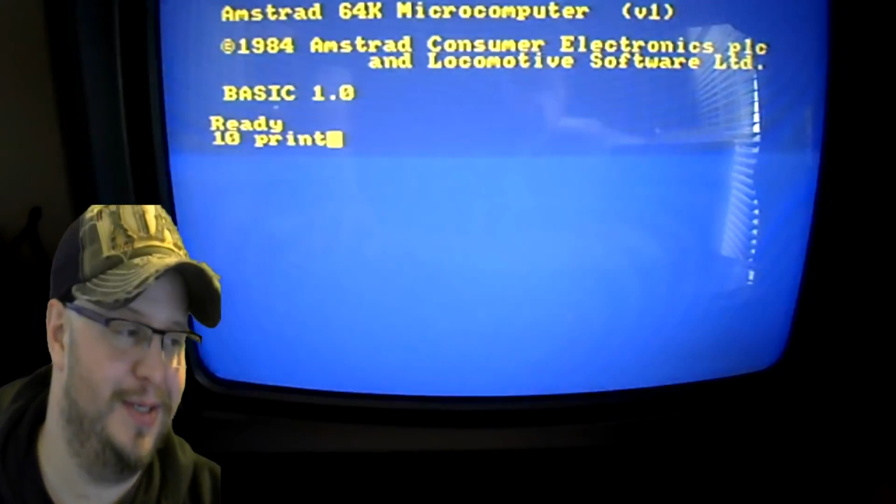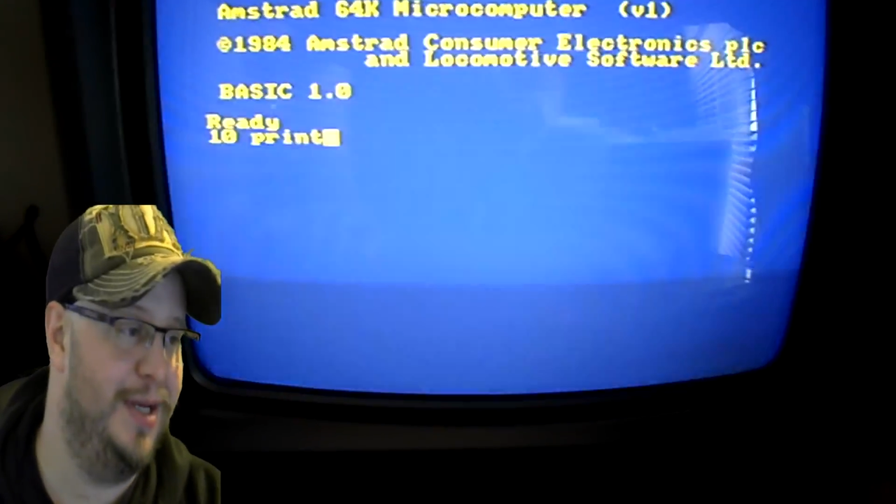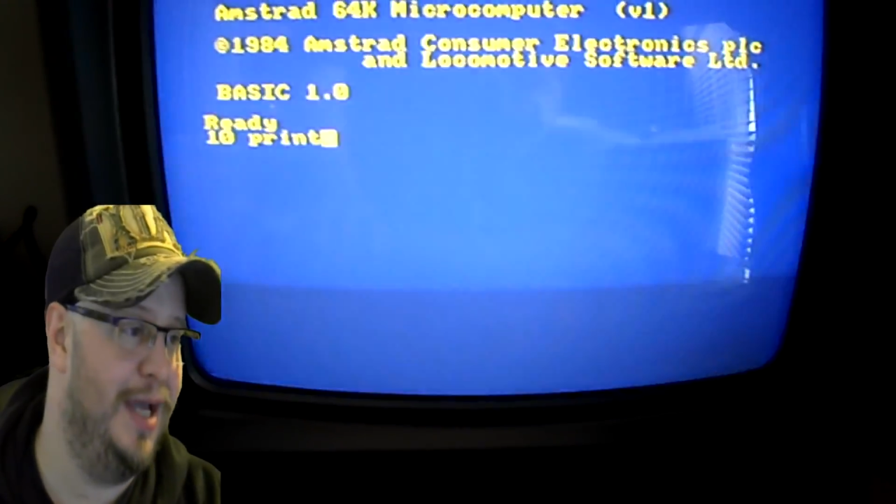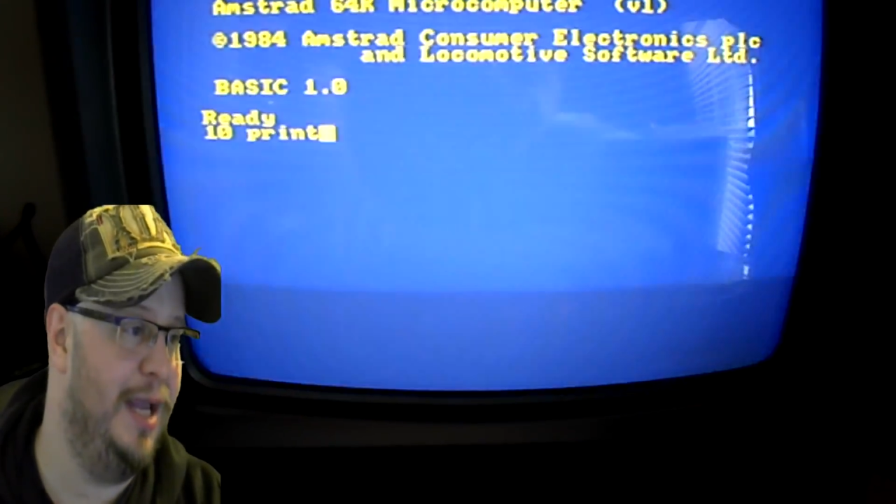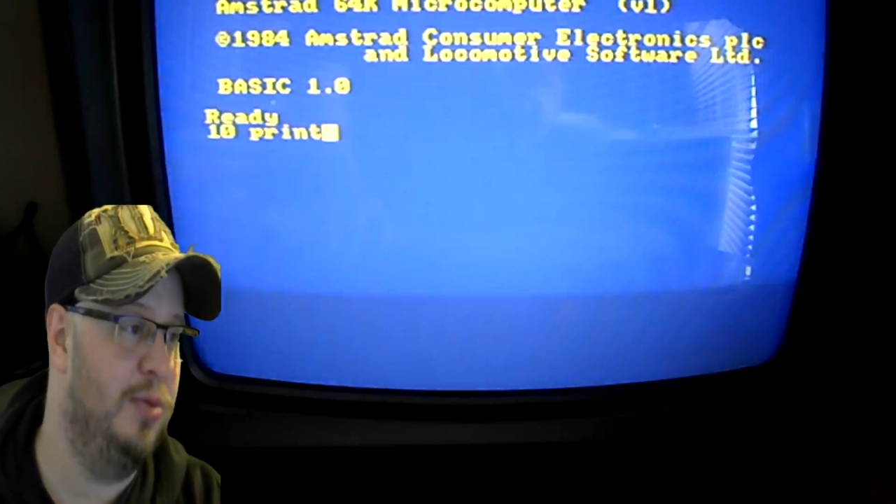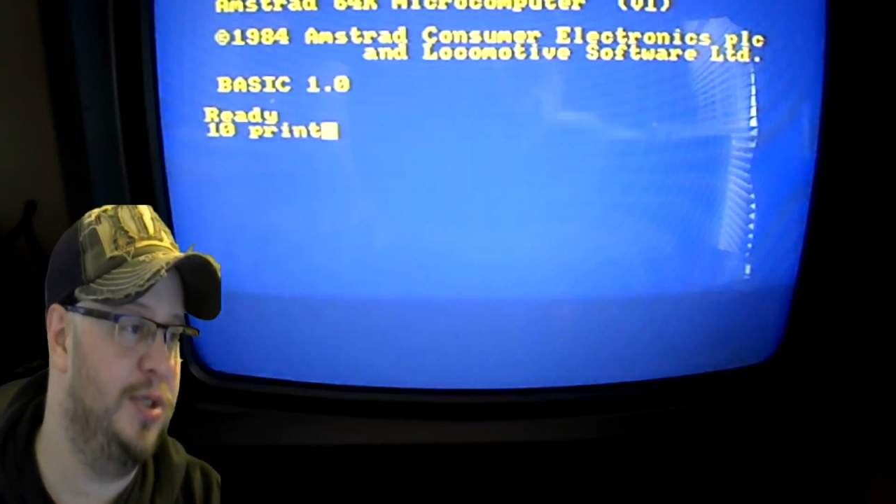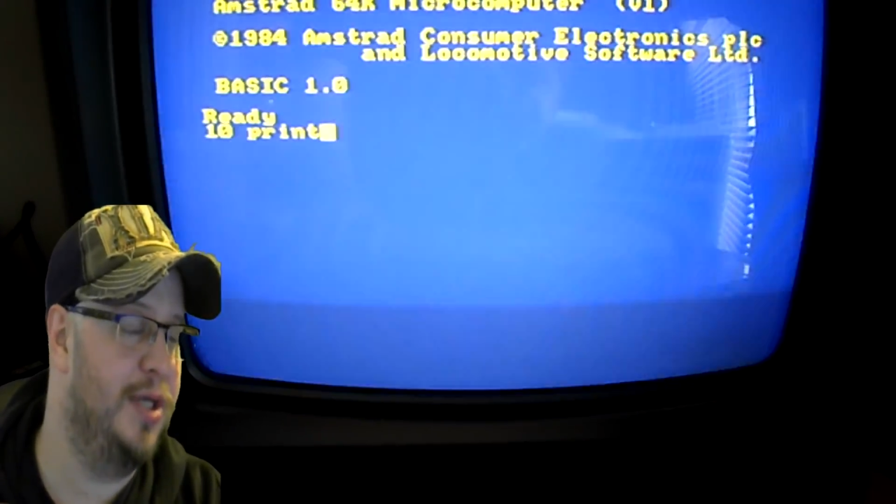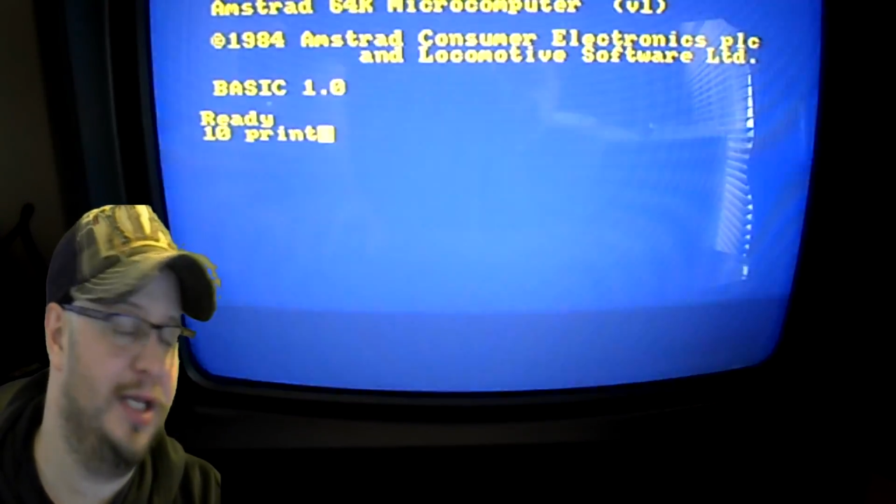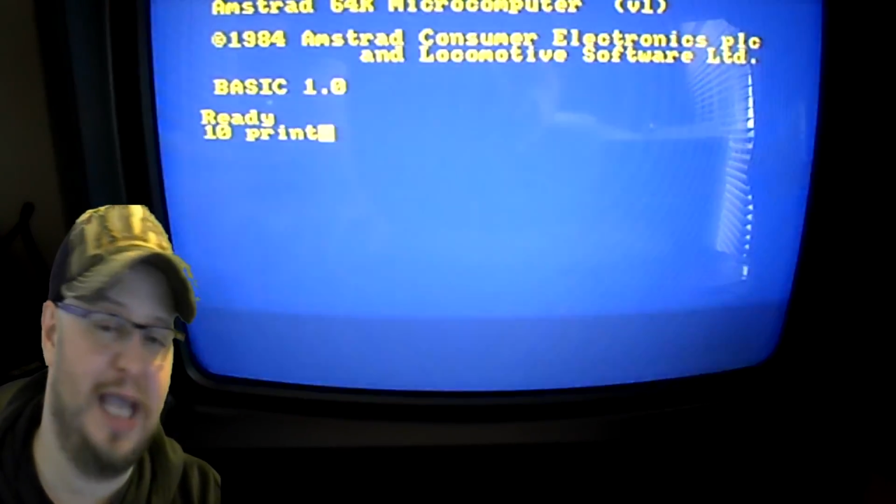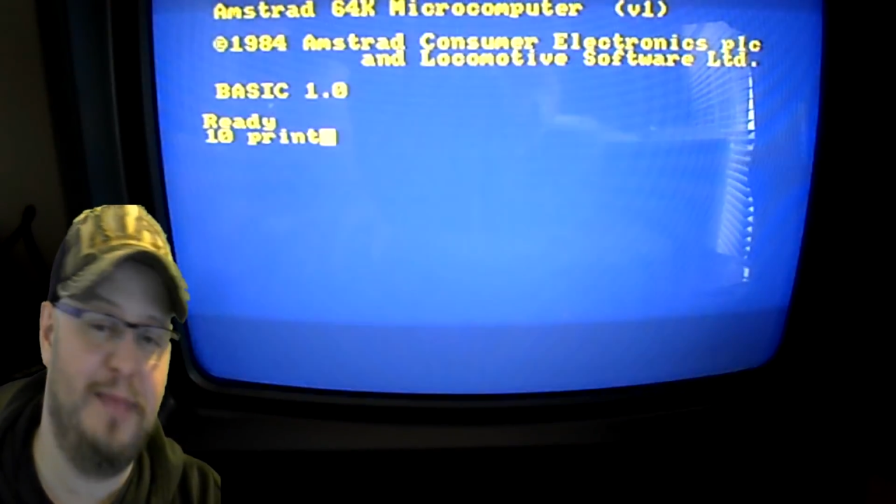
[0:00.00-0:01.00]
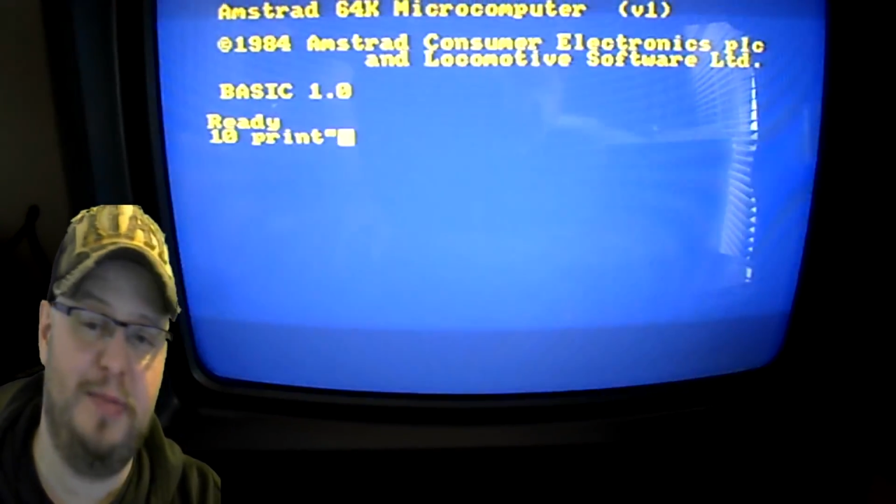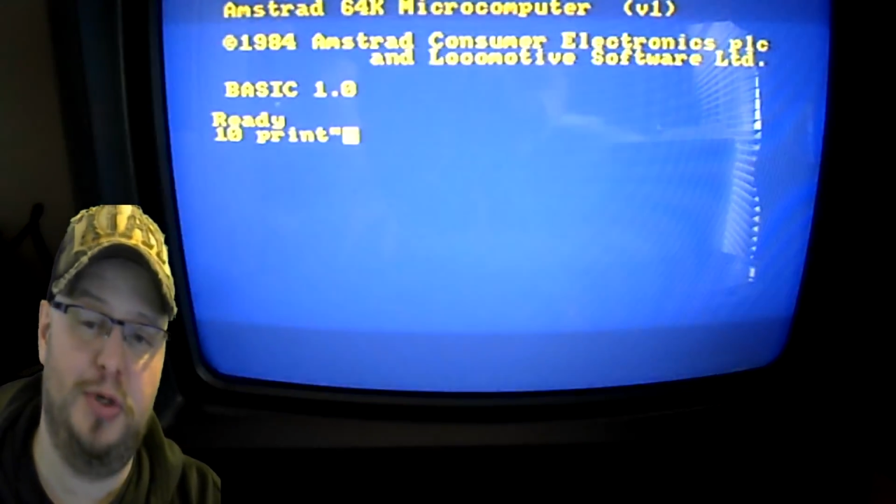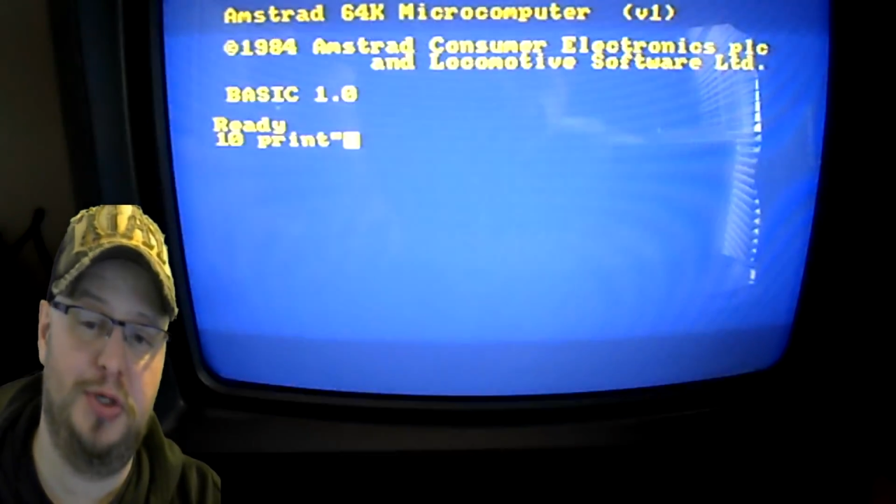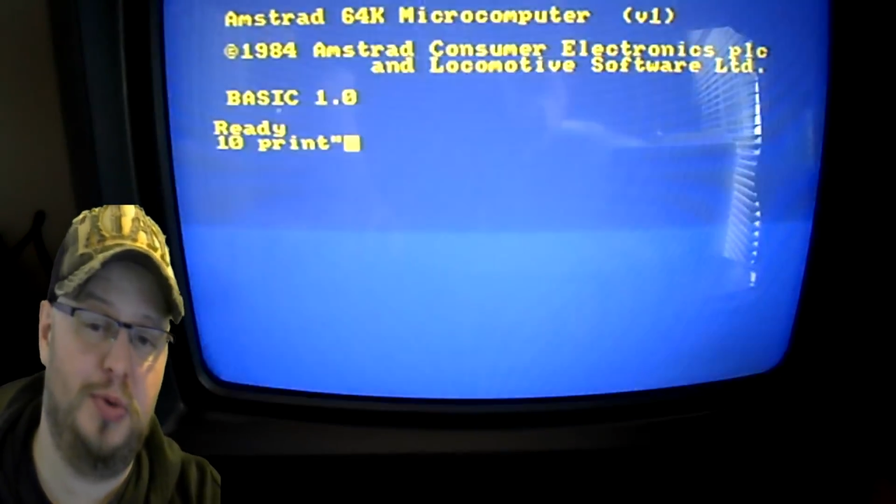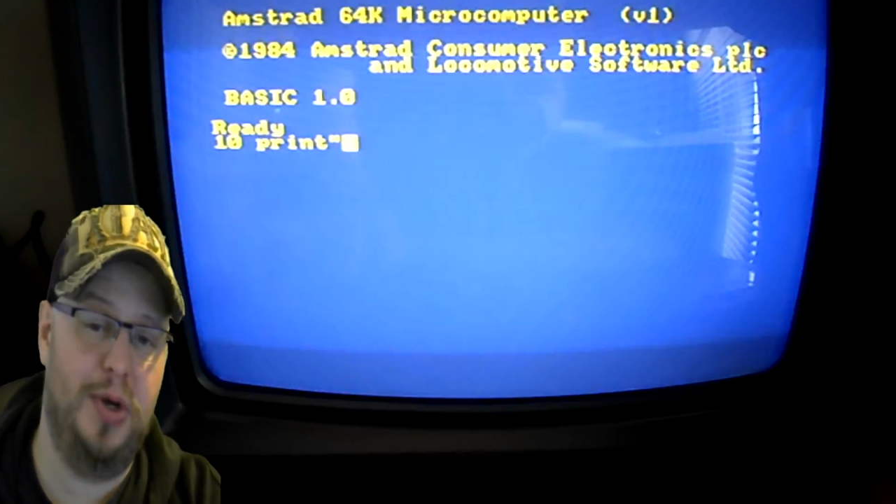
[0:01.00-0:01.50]
It wasn't going to take me
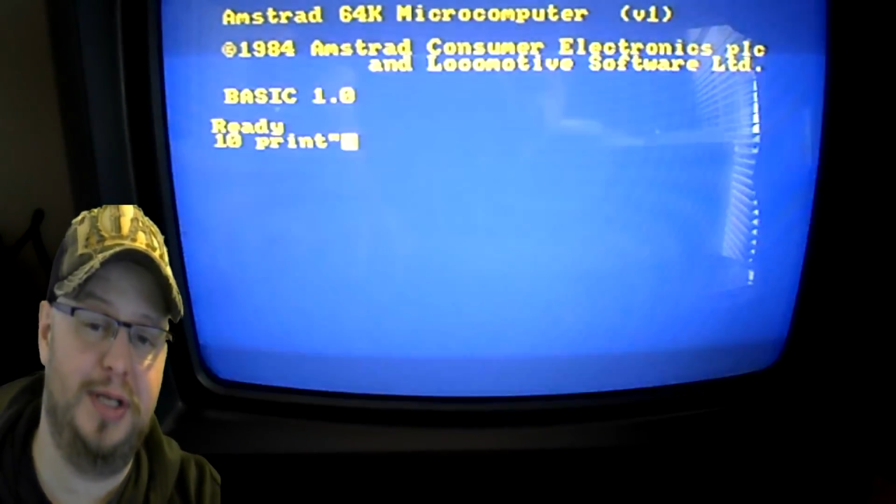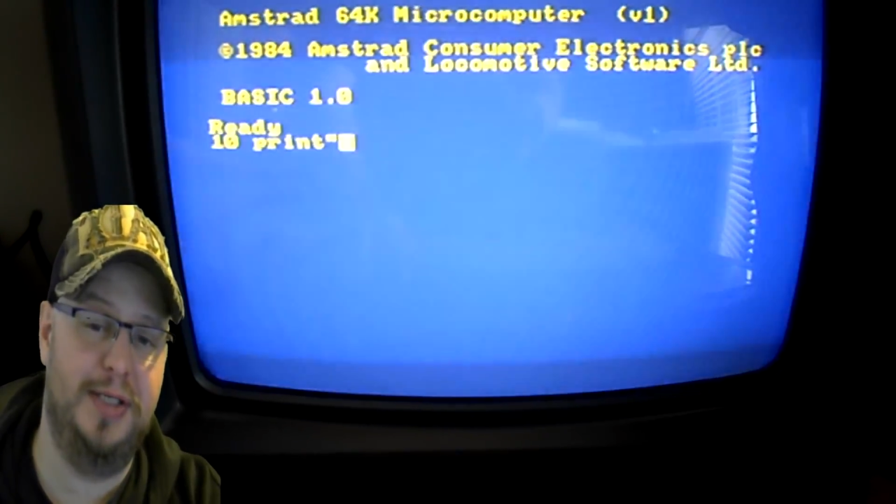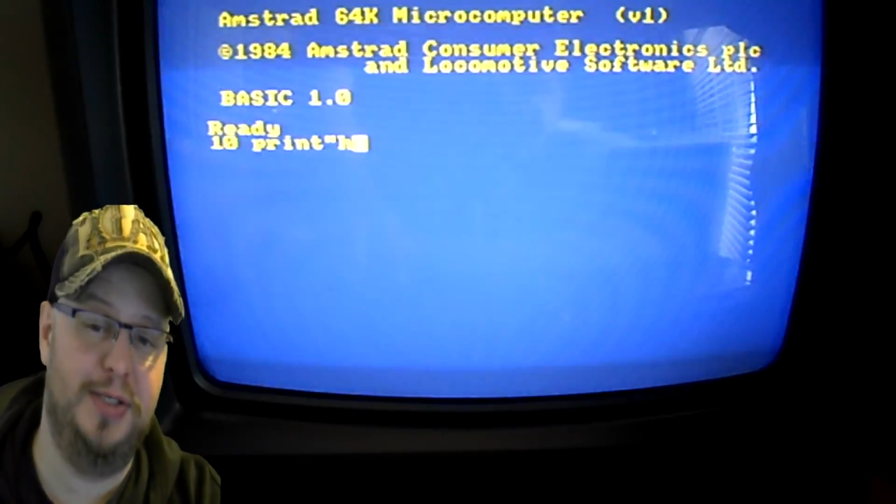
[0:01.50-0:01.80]
much work to